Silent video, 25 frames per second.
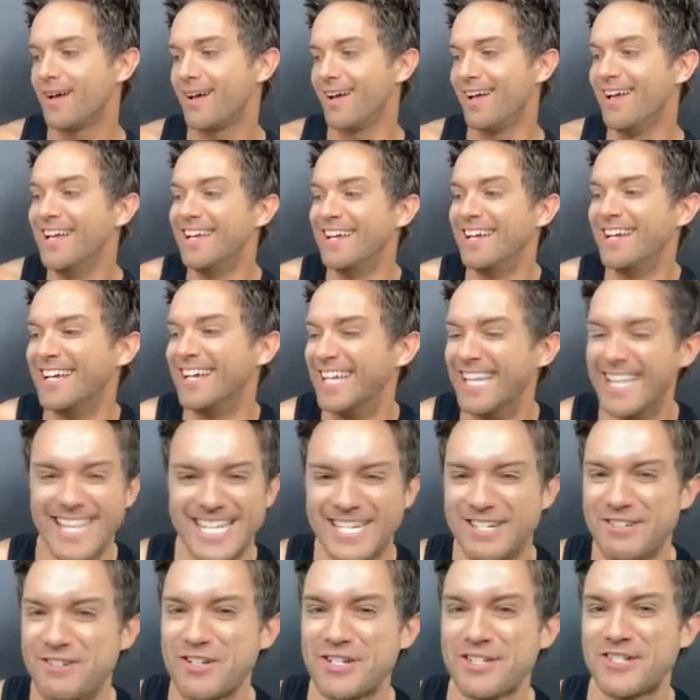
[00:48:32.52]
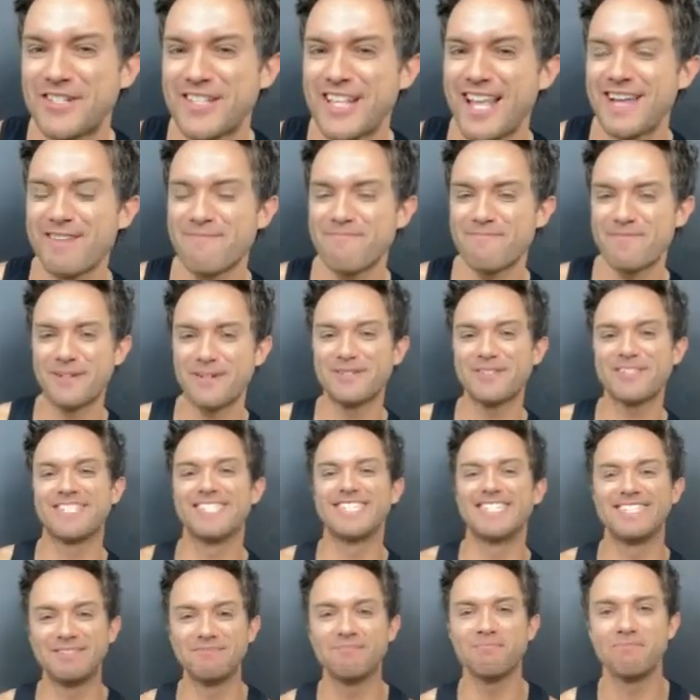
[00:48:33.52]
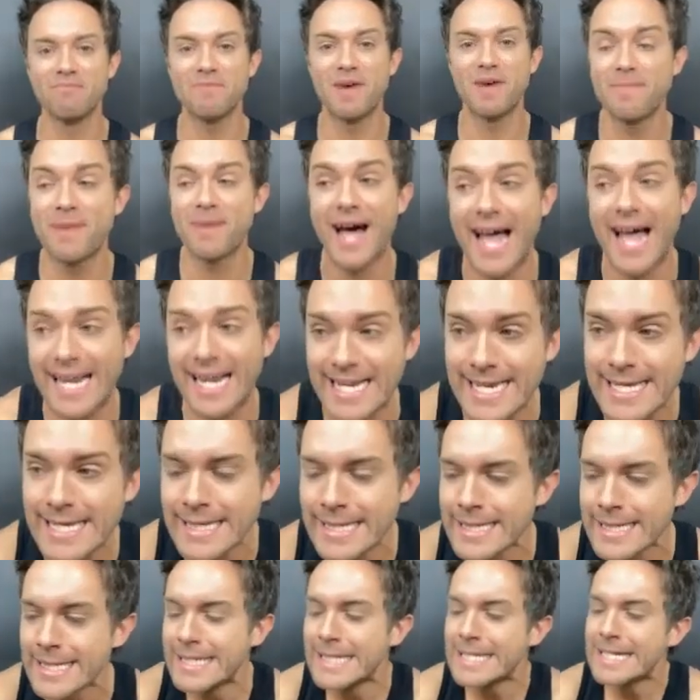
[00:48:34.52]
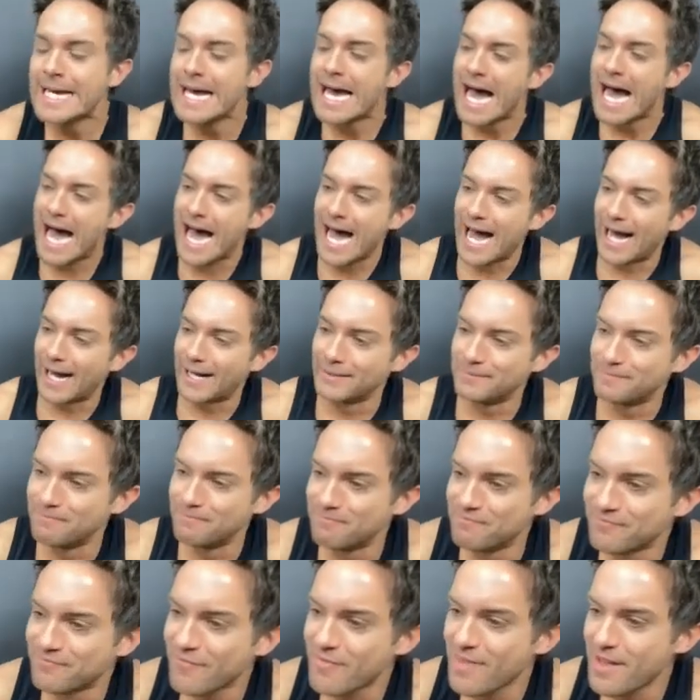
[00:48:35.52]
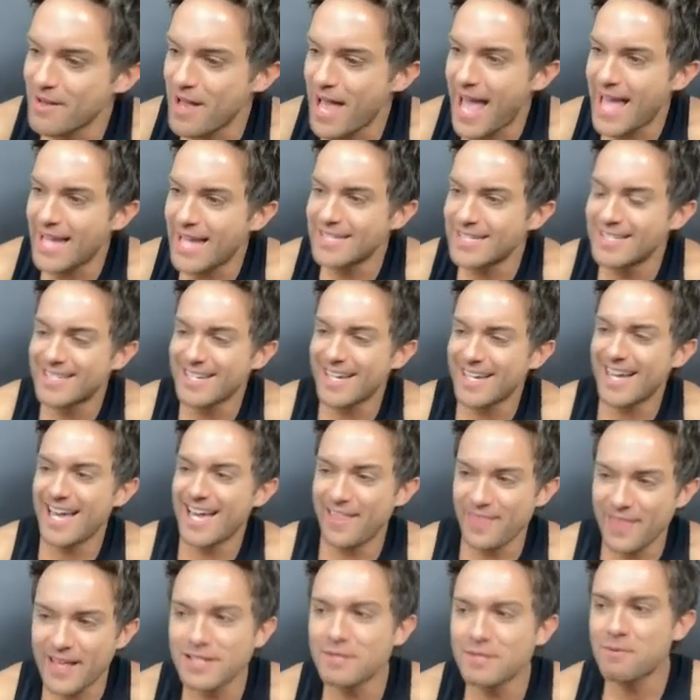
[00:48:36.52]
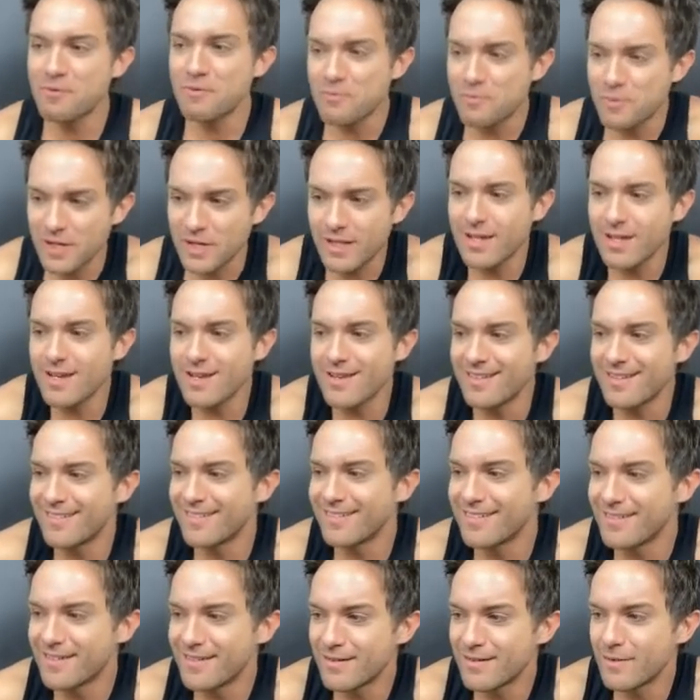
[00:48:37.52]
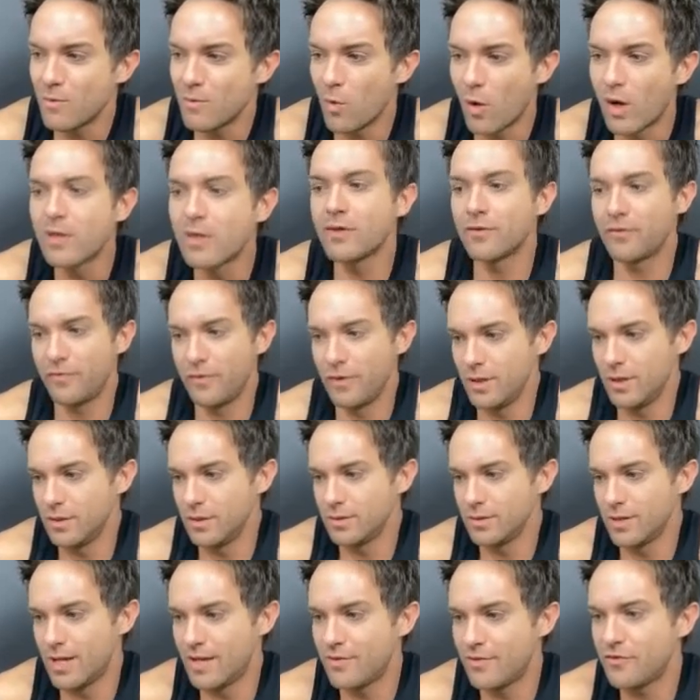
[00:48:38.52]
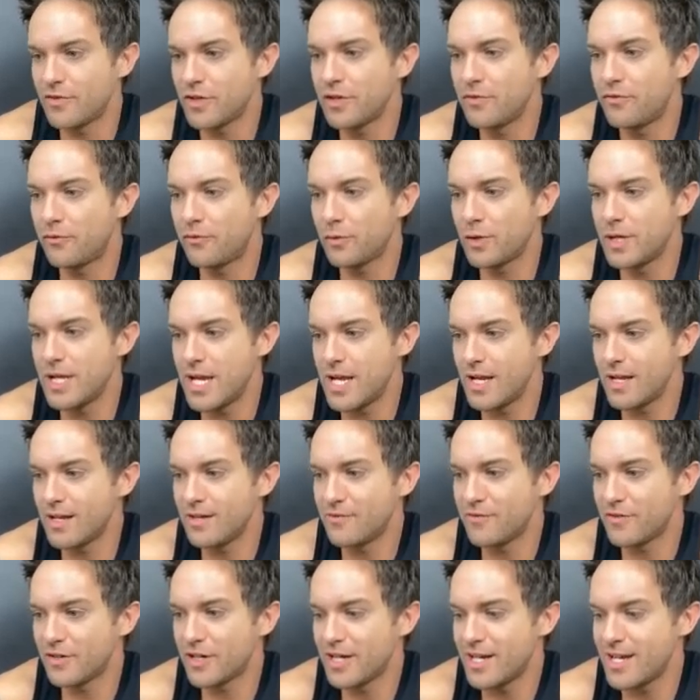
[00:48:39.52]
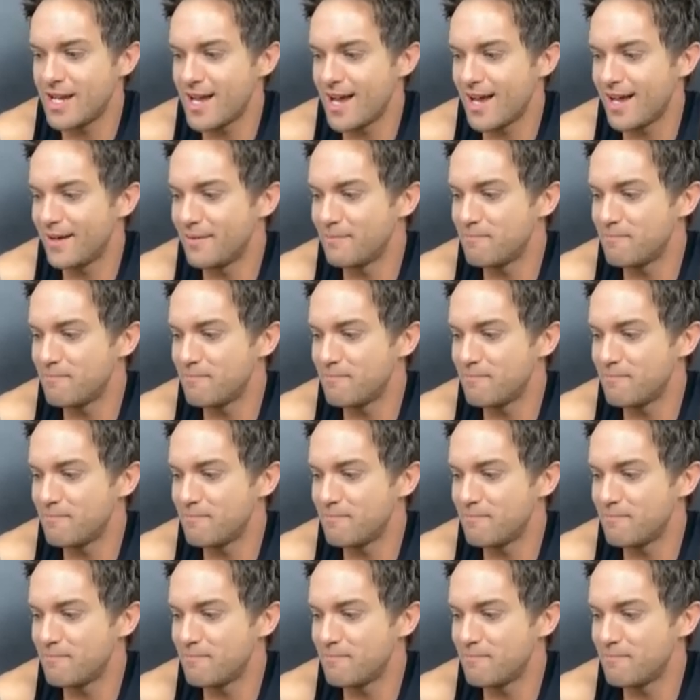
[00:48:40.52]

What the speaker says: just like posting my body. And that's been really wonderful and very freeing and very